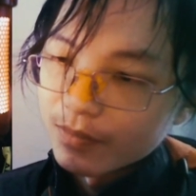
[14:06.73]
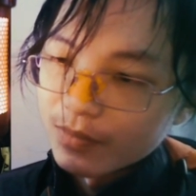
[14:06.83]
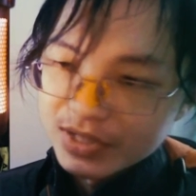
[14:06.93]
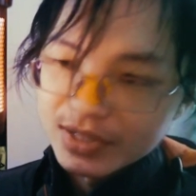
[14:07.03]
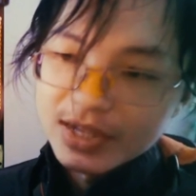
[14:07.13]

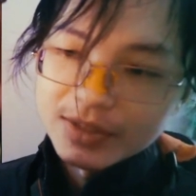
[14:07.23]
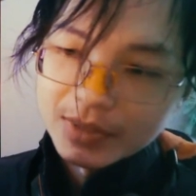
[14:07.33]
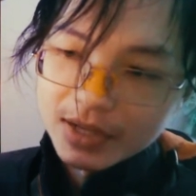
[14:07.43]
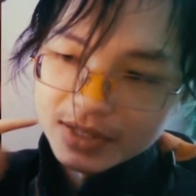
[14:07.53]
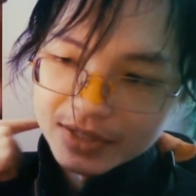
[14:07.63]
Precisely
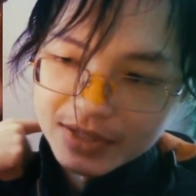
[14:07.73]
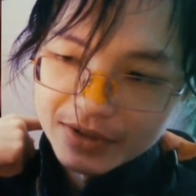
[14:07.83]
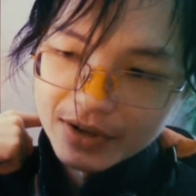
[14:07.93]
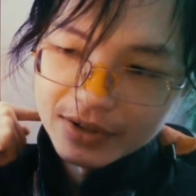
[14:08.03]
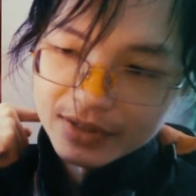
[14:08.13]
because
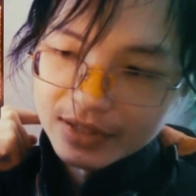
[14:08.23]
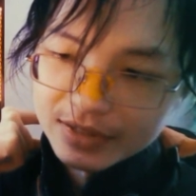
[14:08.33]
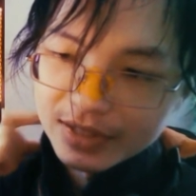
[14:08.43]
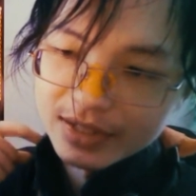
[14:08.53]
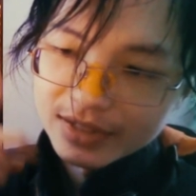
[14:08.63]
there aren't things
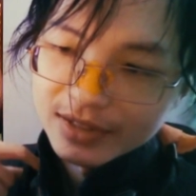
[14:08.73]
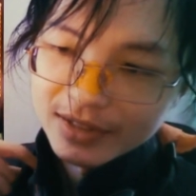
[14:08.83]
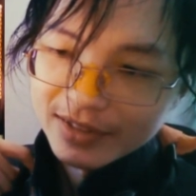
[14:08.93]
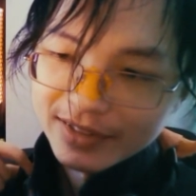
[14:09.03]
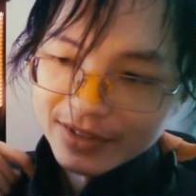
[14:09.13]
like
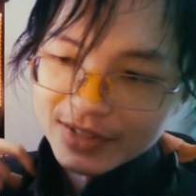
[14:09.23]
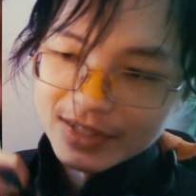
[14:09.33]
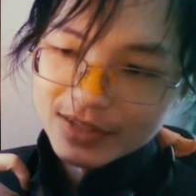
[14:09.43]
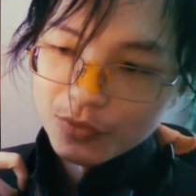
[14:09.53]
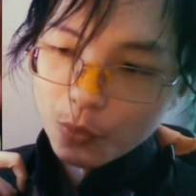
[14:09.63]
there isn't
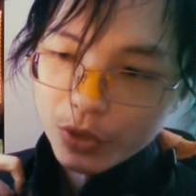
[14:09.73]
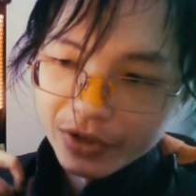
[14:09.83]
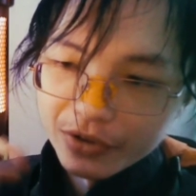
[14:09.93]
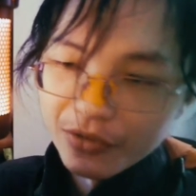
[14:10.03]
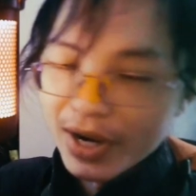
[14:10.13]
this
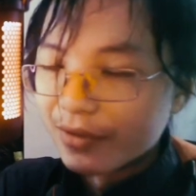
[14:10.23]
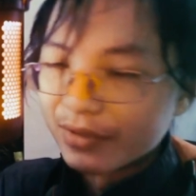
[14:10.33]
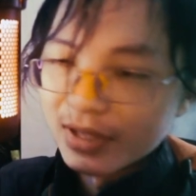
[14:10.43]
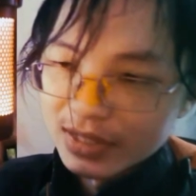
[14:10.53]
weird round thing.